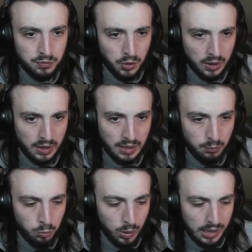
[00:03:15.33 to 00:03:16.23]

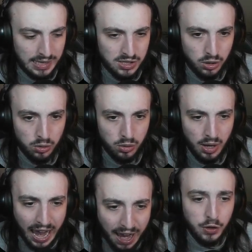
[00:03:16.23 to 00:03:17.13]
Fucking weasel.
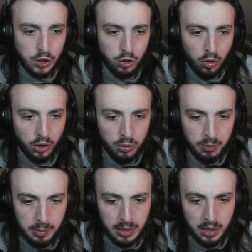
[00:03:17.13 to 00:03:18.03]
Ever try and come
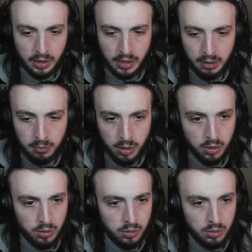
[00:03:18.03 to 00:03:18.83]
at me like that, bro?